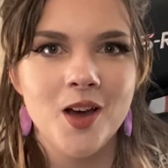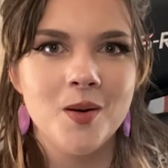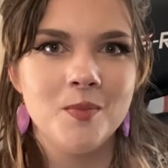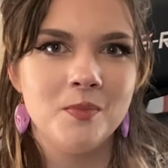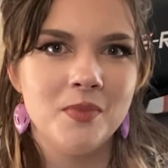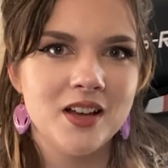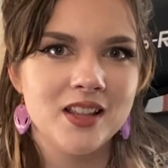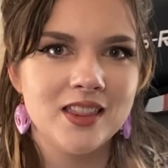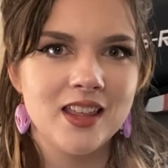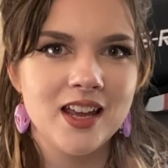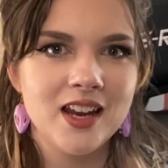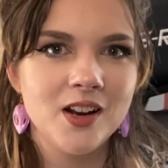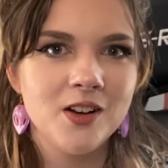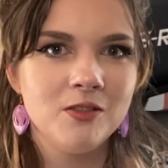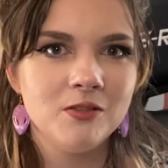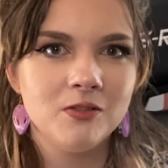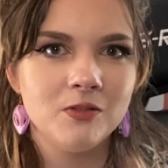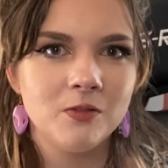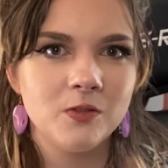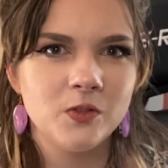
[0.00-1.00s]
but they
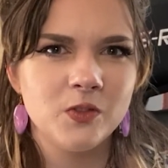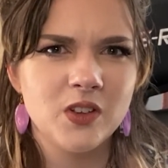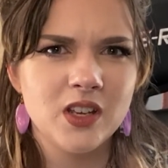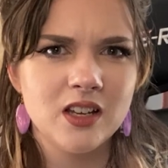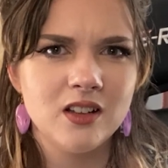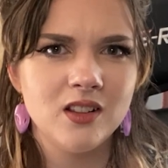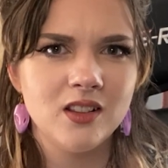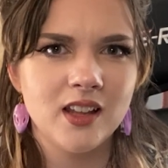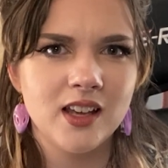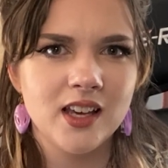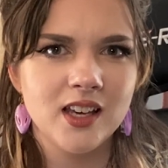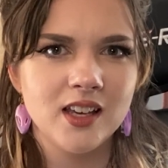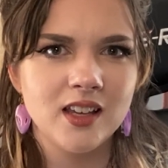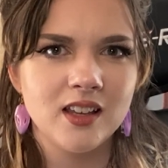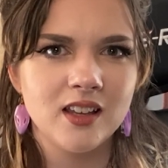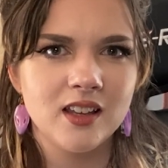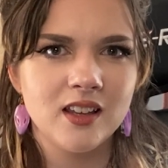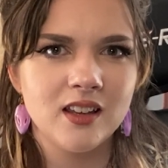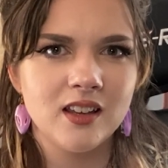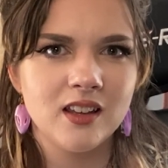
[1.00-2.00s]
don't feel like
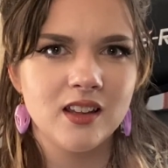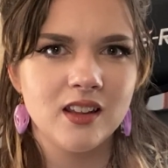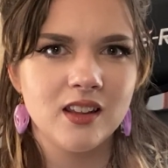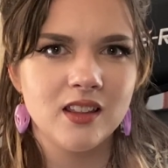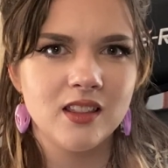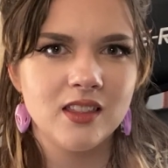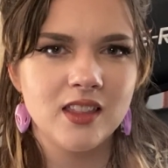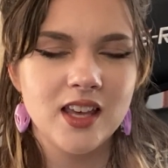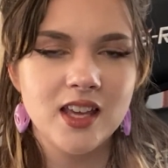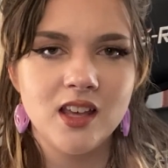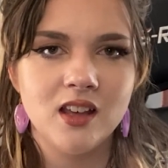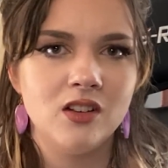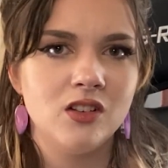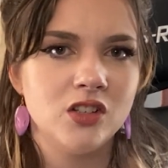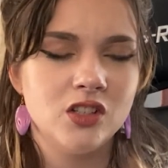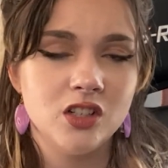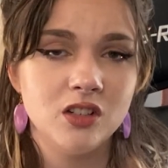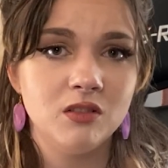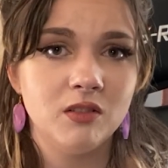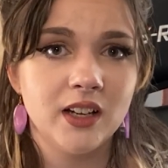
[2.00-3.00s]
they can
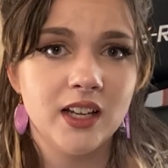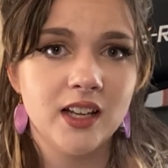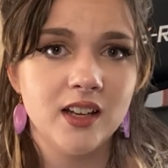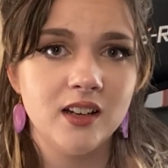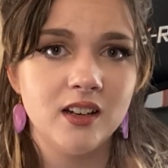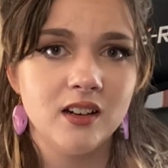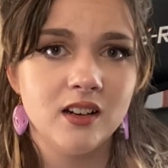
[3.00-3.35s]
do it.